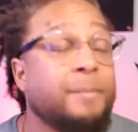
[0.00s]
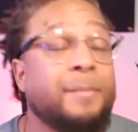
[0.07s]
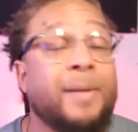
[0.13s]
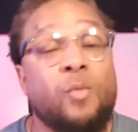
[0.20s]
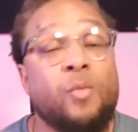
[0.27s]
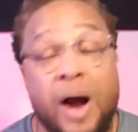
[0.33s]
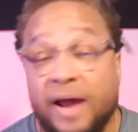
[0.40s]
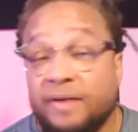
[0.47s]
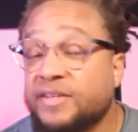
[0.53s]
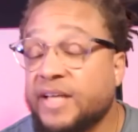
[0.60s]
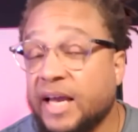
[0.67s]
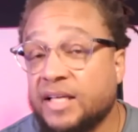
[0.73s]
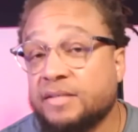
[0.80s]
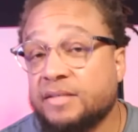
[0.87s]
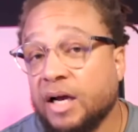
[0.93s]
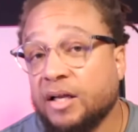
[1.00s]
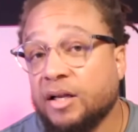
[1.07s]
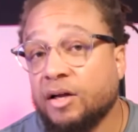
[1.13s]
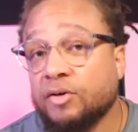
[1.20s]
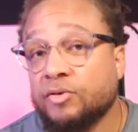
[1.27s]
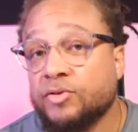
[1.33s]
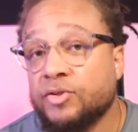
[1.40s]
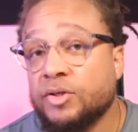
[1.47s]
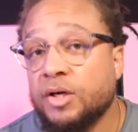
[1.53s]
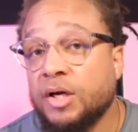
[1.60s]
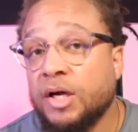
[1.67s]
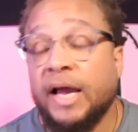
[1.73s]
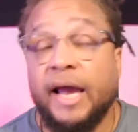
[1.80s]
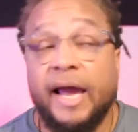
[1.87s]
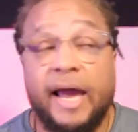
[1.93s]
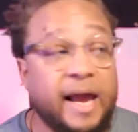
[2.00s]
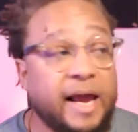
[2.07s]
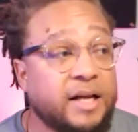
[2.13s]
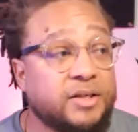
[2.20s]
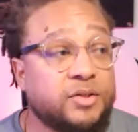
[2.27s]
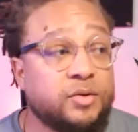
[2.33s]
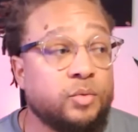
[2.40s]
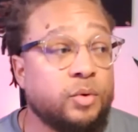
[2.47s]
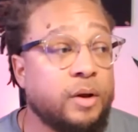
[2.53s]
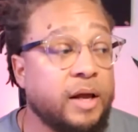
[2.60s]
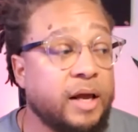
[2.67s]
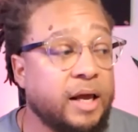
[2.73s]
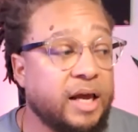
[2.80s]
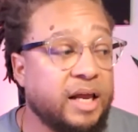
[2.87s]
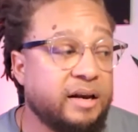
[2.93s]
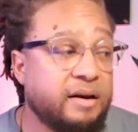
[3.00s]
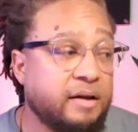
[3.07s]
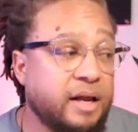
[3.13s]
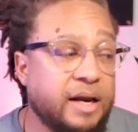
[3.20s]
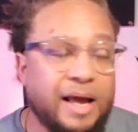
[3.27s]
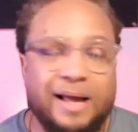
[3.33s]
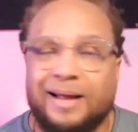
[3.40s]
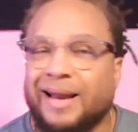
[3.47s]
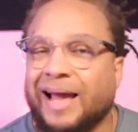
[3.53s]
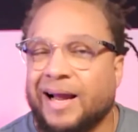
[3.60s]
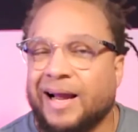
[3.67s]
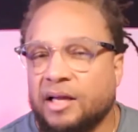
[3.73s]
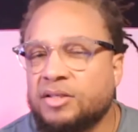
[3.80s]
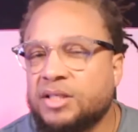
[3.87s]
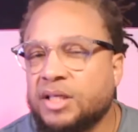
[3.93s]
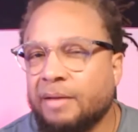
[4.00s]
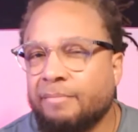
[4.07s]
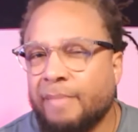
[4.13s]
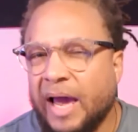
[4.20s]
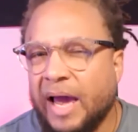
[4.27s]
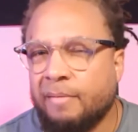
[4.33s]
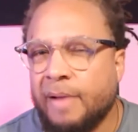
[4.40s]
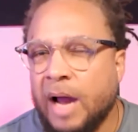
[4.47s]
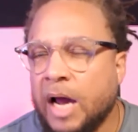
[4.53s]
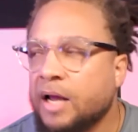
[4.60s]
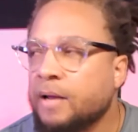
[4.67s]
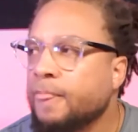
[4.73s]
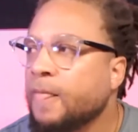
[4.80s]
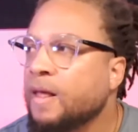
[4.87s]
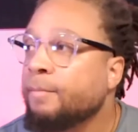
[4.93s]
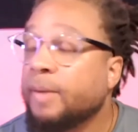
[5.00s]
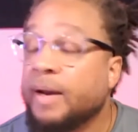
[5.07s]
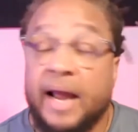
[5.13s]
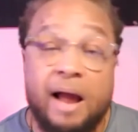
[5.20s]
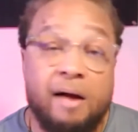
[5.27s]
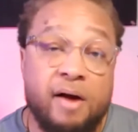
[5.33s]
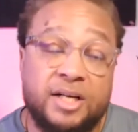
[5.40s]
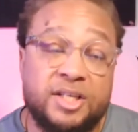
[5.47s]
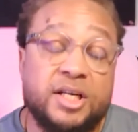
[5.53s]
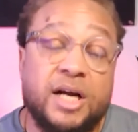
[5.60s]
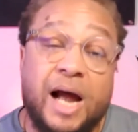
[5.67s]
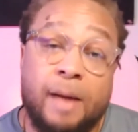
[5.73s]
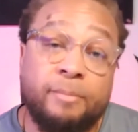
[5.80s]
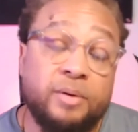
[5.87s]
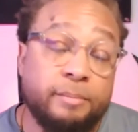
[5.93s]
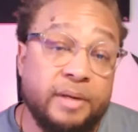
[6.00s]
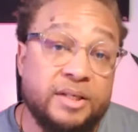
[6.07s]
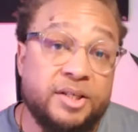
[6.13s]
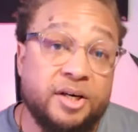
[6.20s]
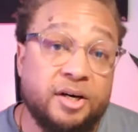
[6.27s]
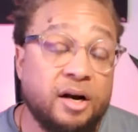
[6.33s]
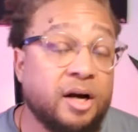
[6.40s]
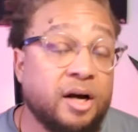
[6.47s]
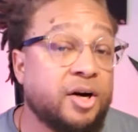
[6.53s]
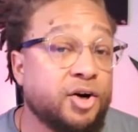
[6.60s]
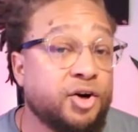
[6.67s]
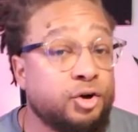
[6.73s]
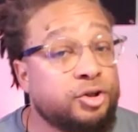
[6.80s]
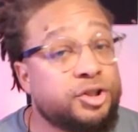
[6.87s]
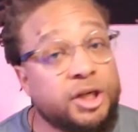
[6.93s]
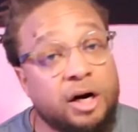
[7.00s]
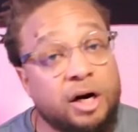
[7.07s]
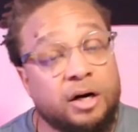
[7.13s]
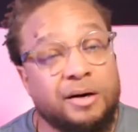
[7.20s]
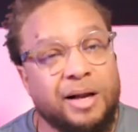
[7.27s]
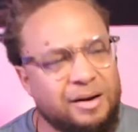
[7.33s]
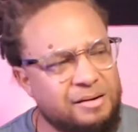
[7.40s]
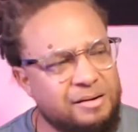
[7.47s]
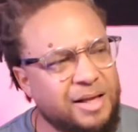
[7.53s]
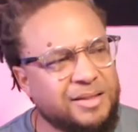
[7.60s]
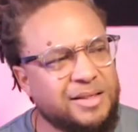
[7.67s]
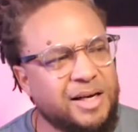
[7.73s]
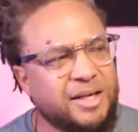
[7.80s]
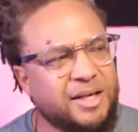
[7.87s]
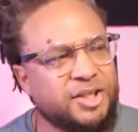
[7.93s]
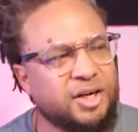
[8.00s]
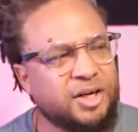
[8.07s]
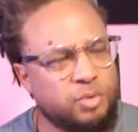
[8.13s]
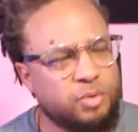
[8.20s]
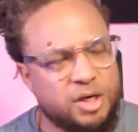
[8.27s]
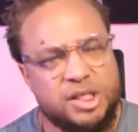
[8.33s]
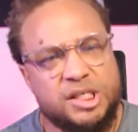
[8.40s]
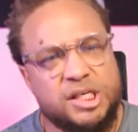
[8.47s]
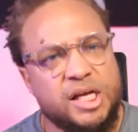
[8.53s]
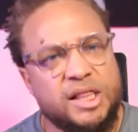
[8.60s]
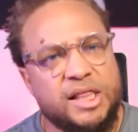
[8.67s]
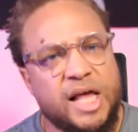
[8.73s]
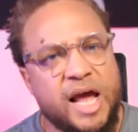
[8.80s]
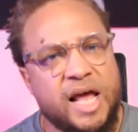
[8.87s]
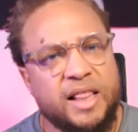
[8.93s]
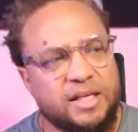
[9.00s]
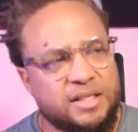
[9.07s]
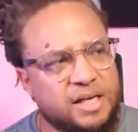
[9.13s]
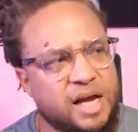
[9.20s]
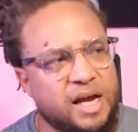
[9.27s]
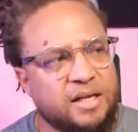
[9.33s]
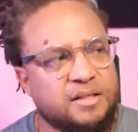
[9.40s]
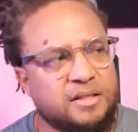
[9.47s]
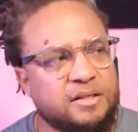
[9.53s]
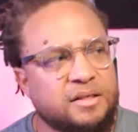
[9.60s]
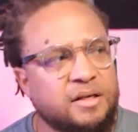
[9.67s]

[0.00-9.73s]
My wife takes my clothes, and and and I, like I used to get mad about it, but now I just compliment her on her new shirt. Like, oh, that's a nice shirt. Where did you get that? That's nice.